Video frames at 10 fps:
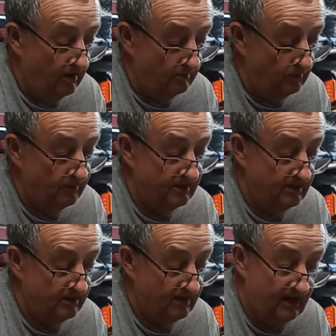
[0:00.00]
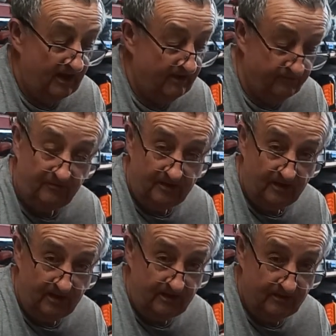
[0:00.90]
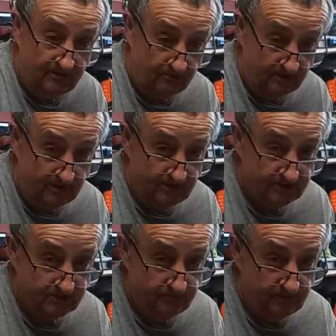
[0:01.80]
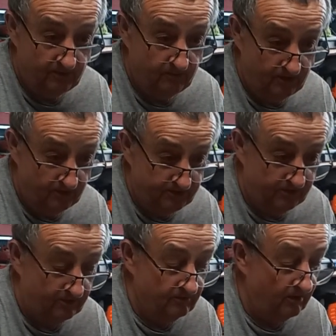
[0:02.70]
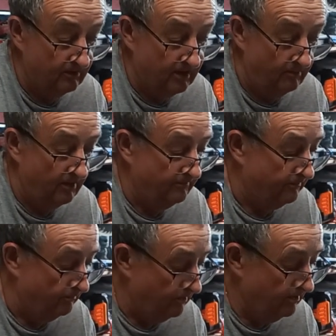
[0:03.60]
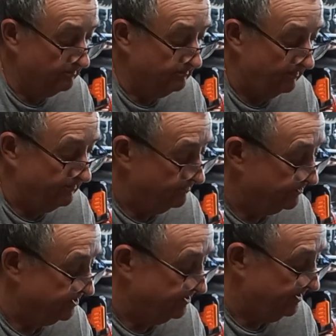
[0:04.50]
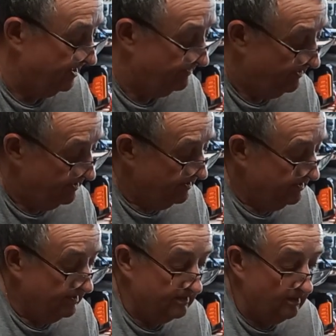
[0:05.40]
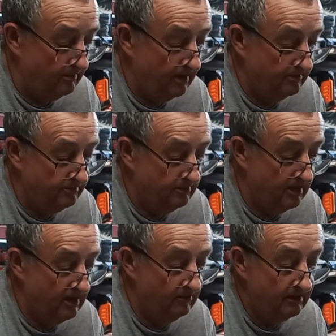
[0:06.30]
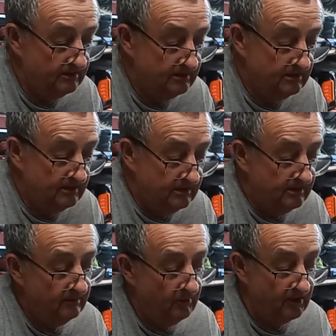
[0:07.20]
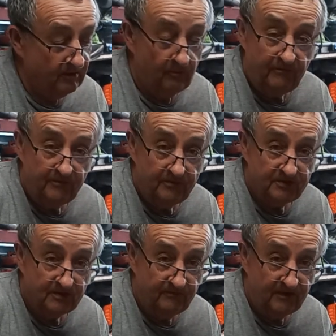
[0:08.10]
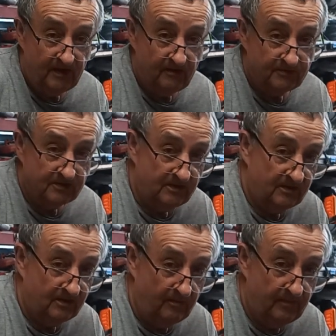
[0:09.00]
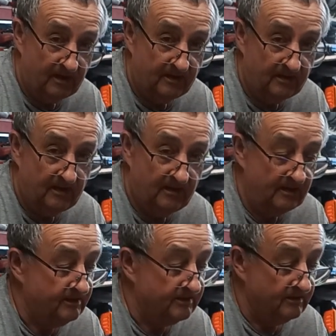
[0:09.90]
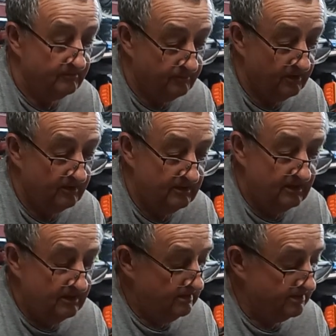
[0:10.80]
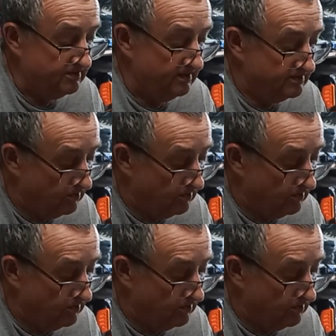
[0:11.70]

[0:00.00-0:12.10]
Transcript: I'm not in here every day doing this, but when I do, I come home from work, have a little sit down, then come out and do an hour, and might go off and do something else, and then come back again later. But that's it.